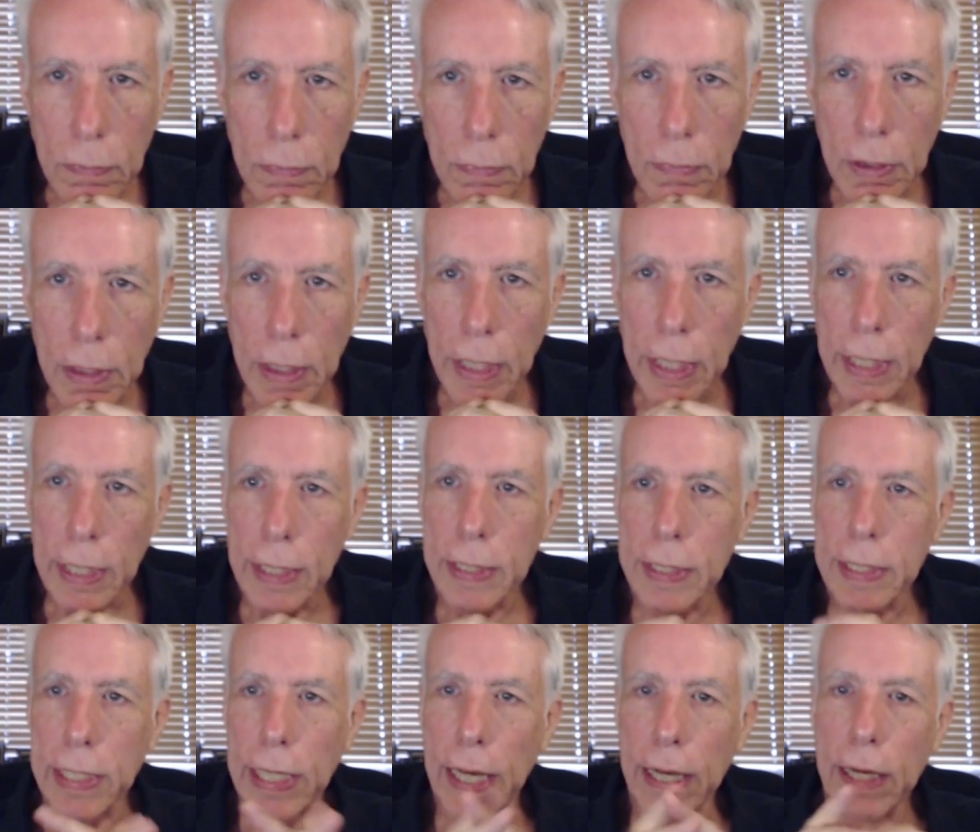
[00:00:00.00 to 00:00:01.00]
Okay, let's
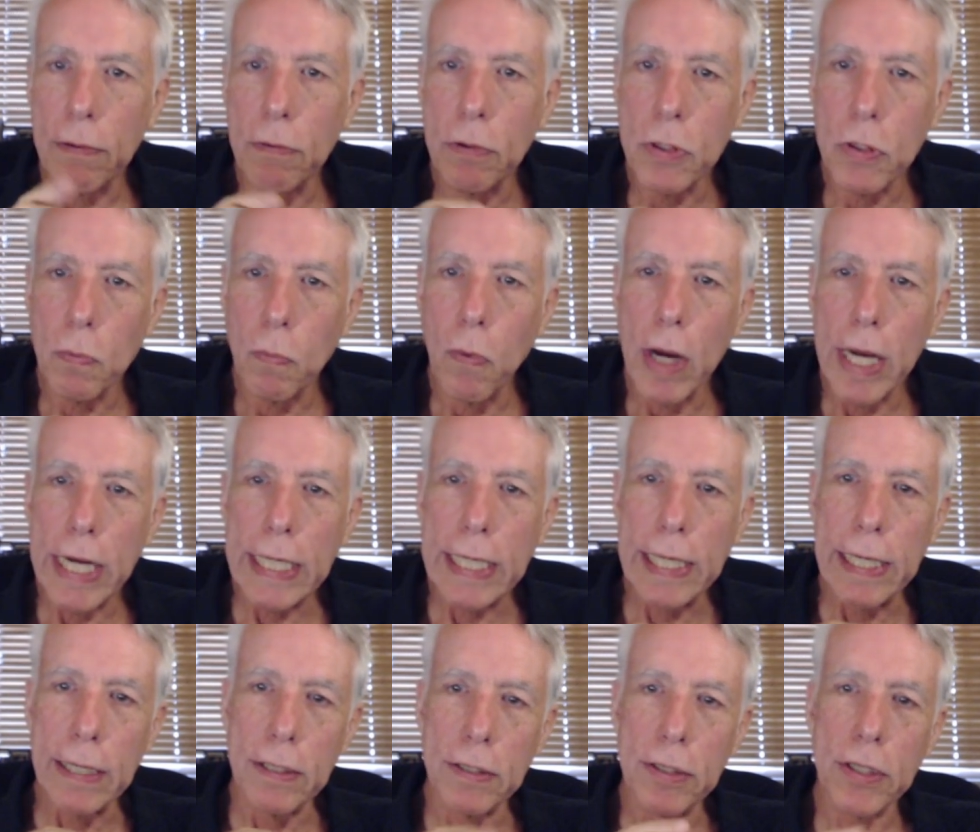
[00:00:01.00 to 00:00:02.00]
see. I was white
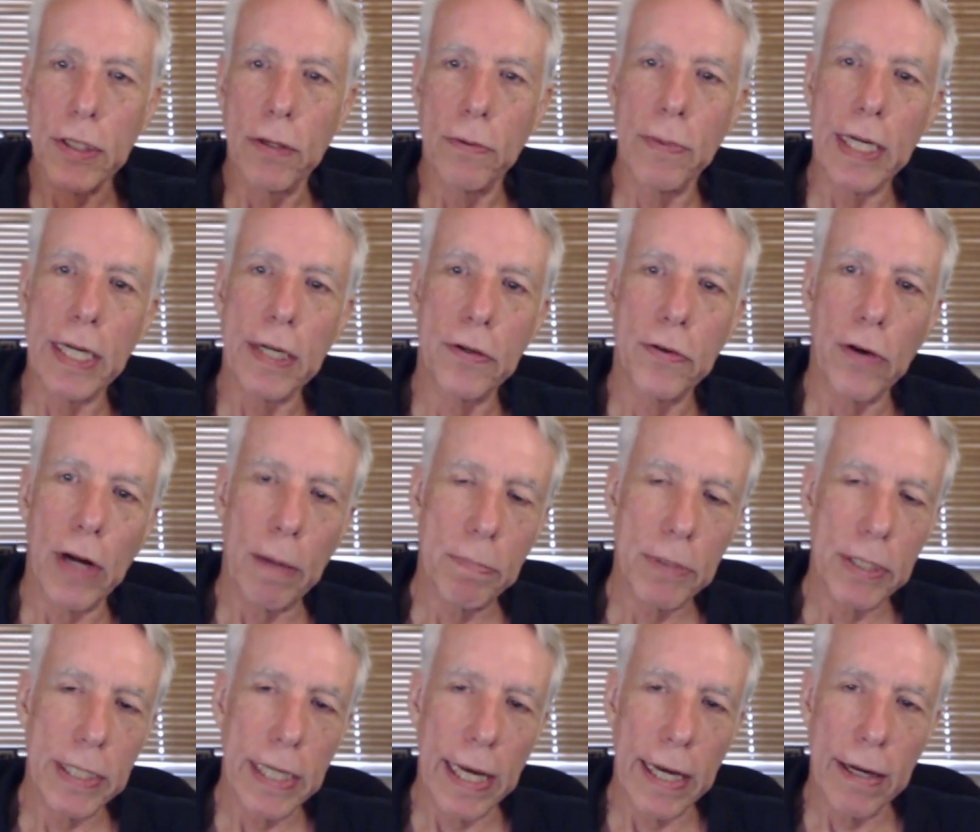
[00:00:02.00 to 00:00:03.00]
here, so when it
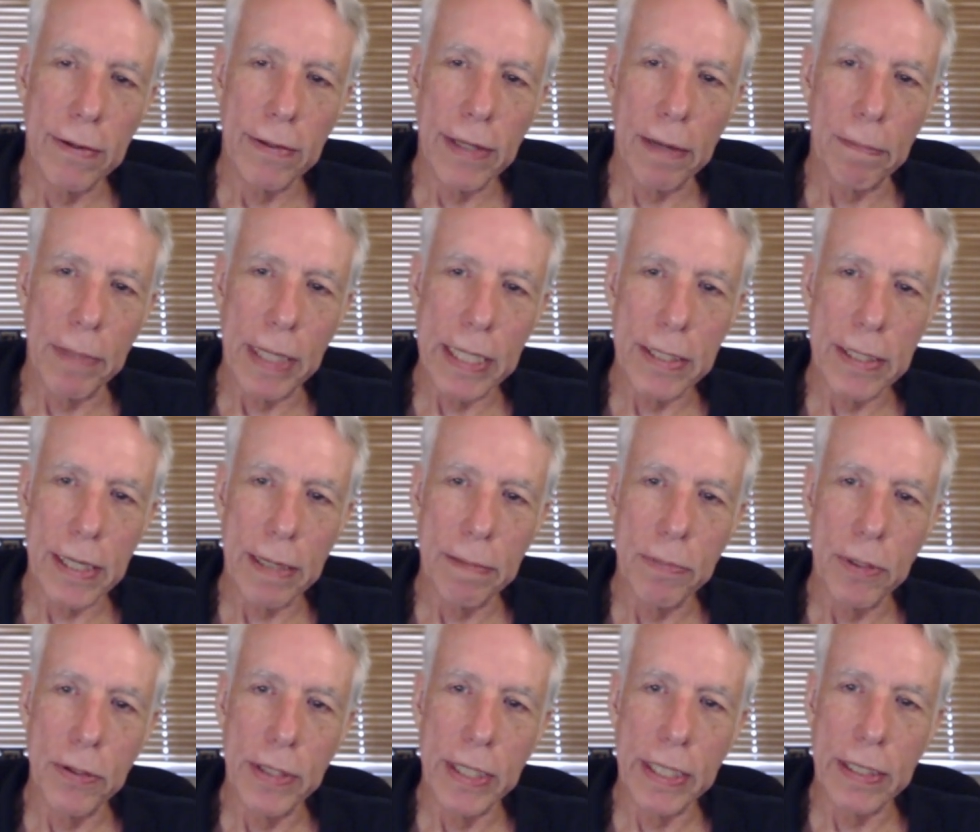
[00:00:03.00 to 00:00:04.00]
drops down, that means I'm
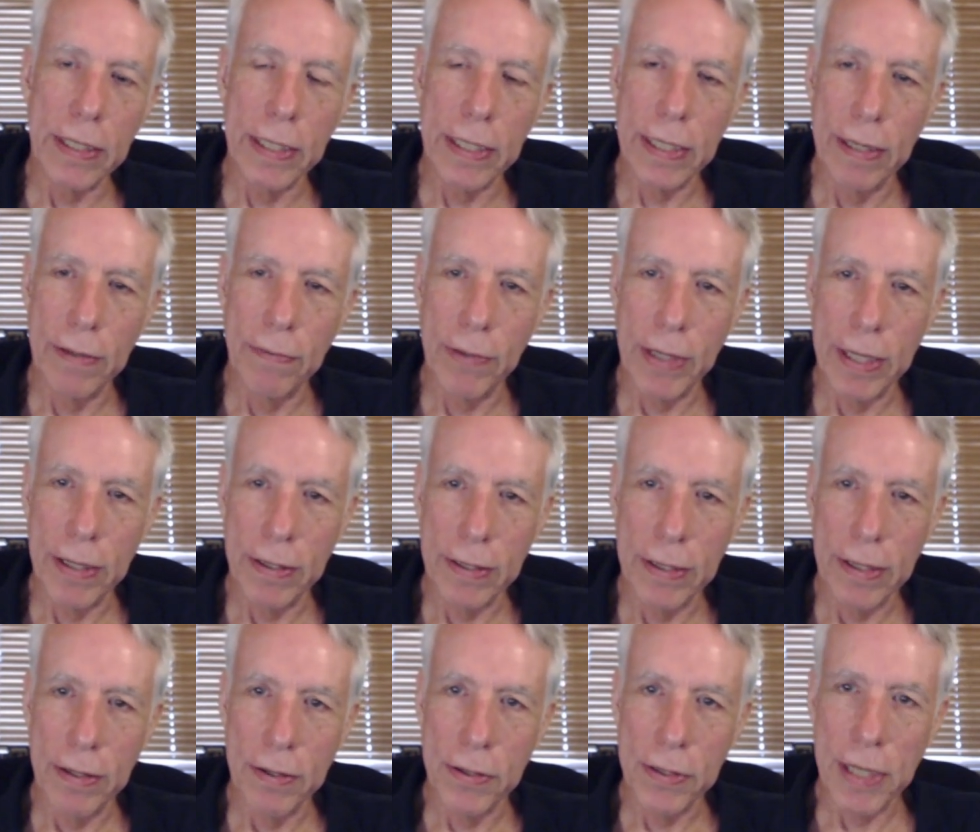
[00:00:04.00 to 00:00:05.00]
doing good, and when it
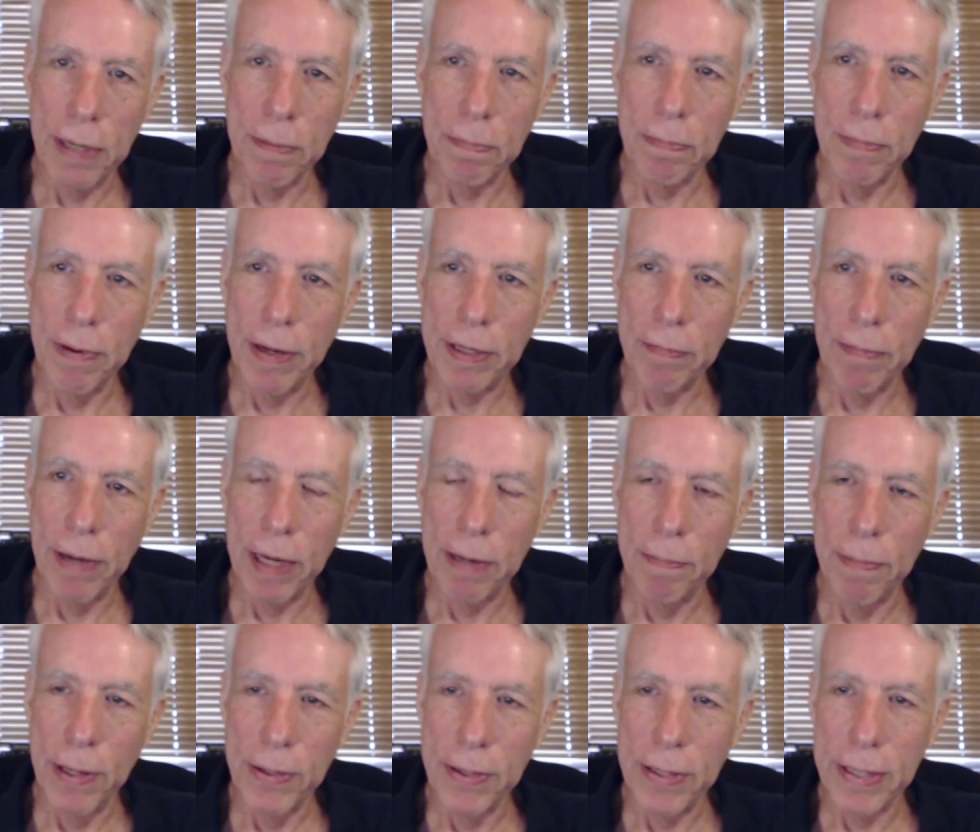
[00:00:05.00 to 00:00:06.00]
goes up, my
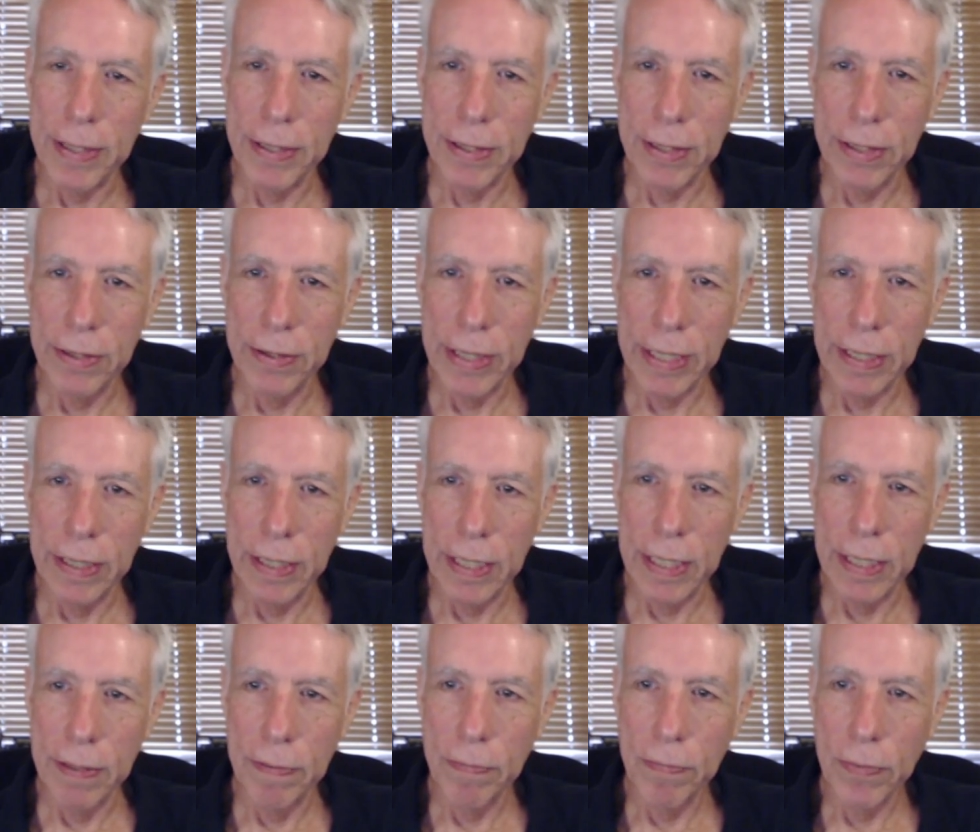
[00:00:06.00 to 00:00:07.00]
opponent is doing
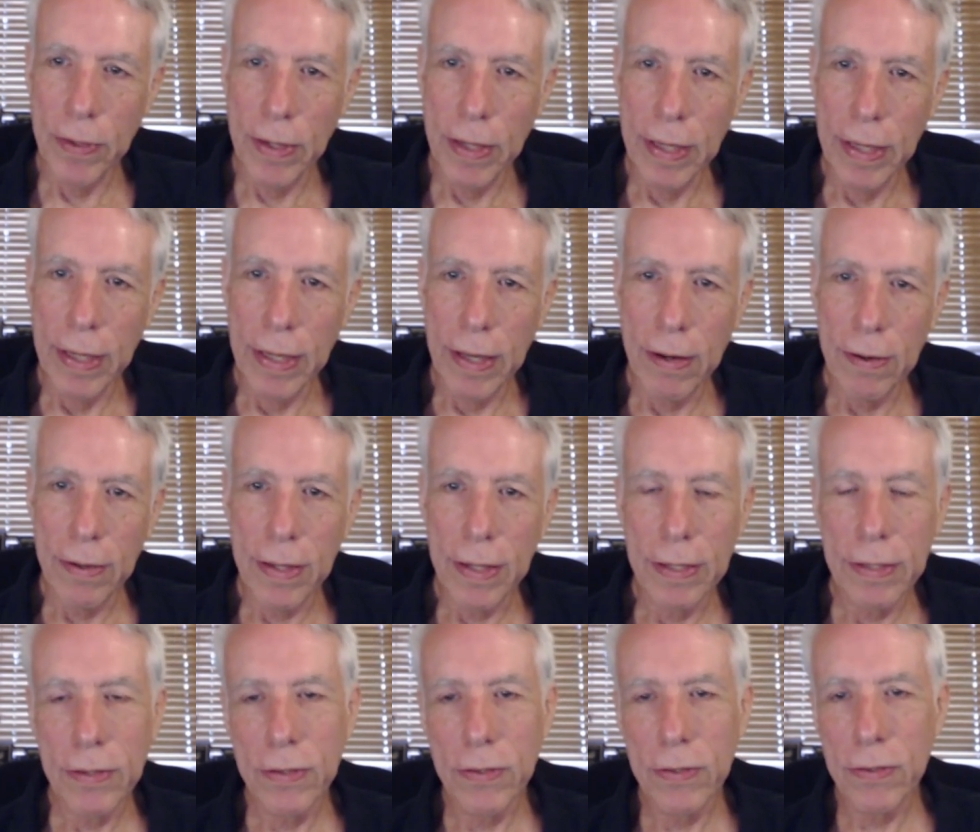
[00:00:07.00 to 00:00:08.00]
good. Oh,
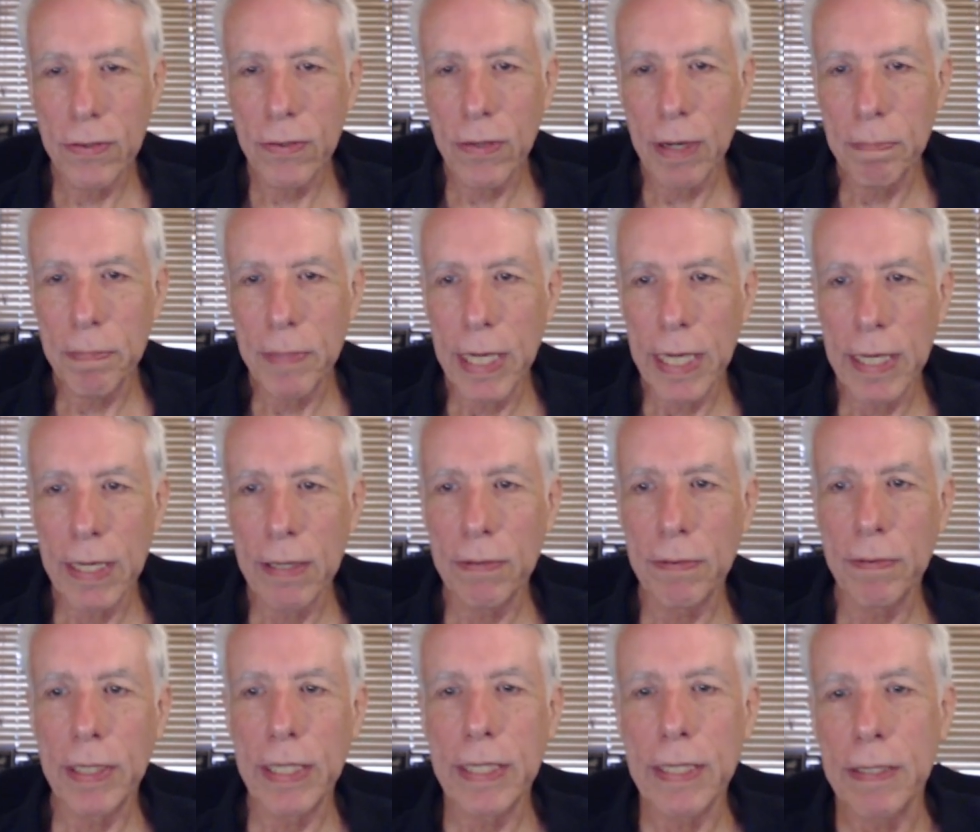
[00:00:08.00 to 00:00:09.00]
it dropped down
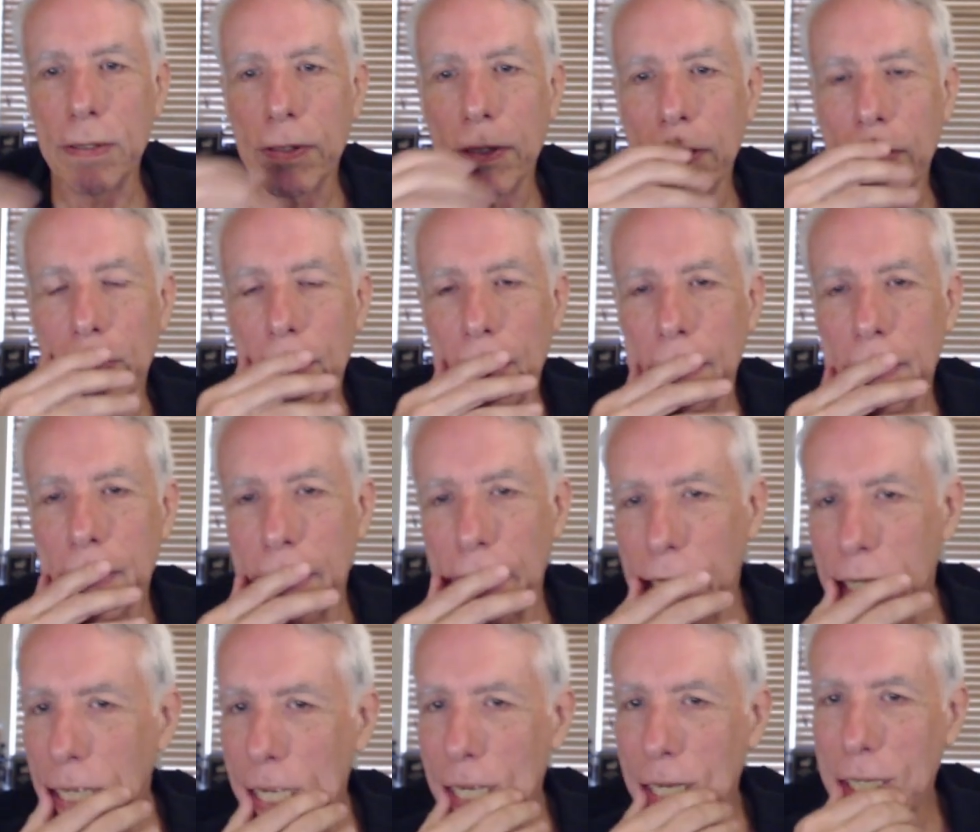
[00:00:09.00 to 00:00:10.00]
here, so it looks like
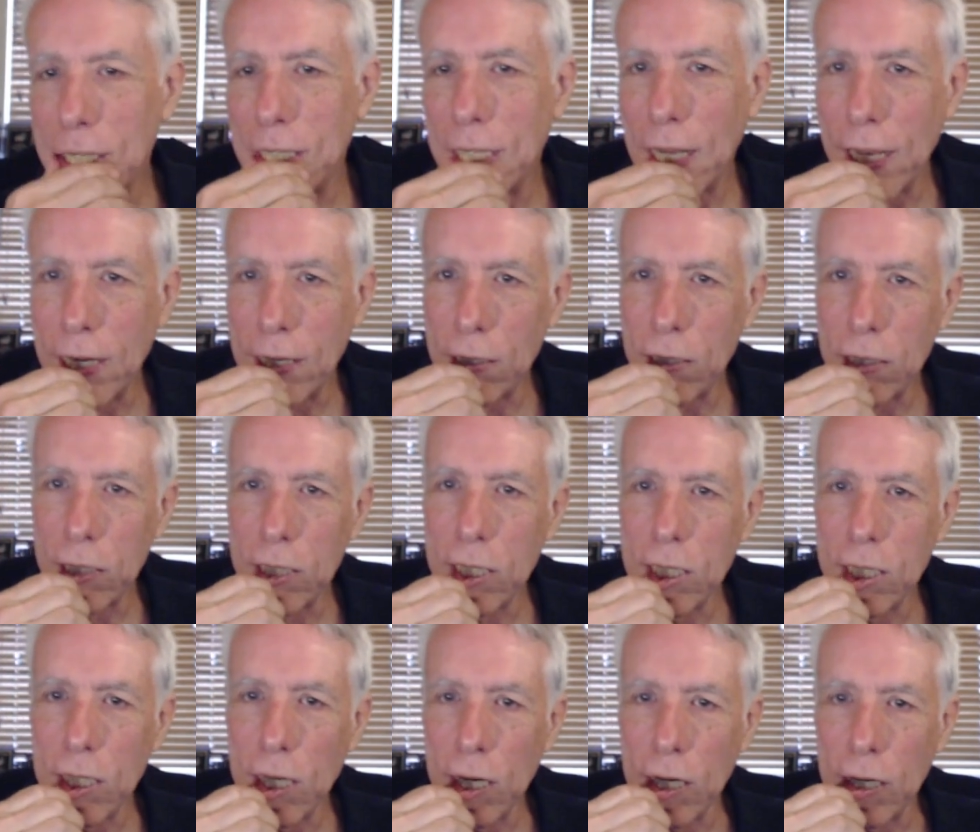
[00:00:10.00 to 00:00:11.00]
I had a good
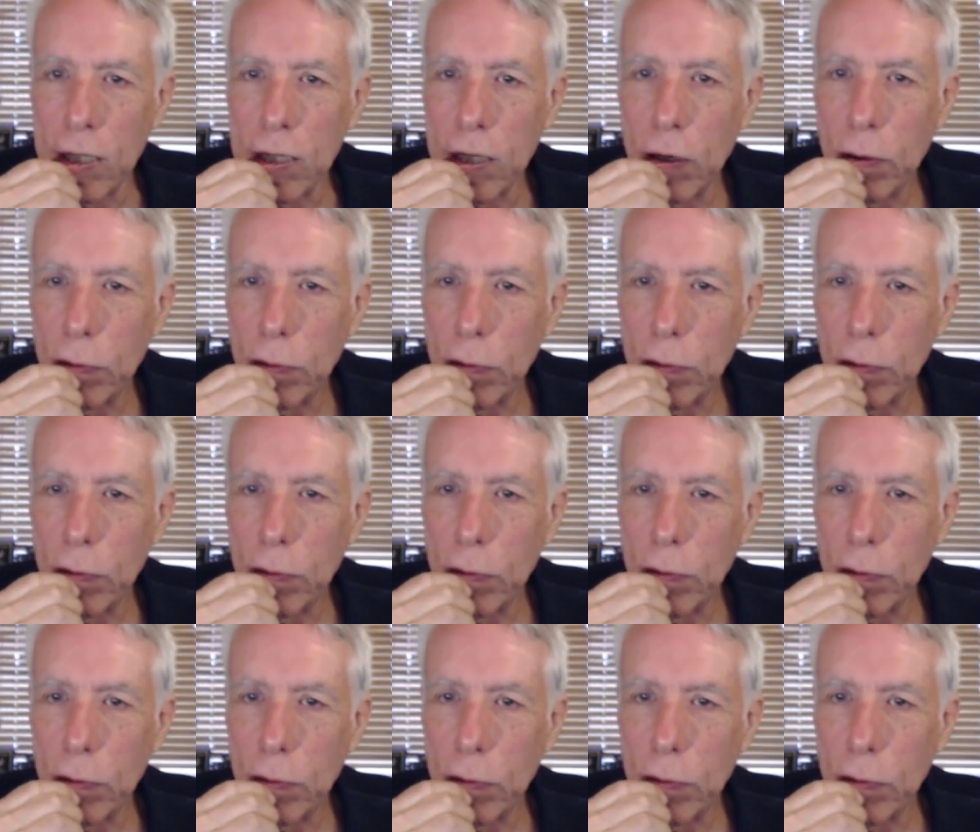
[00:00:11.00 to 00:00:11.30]
start.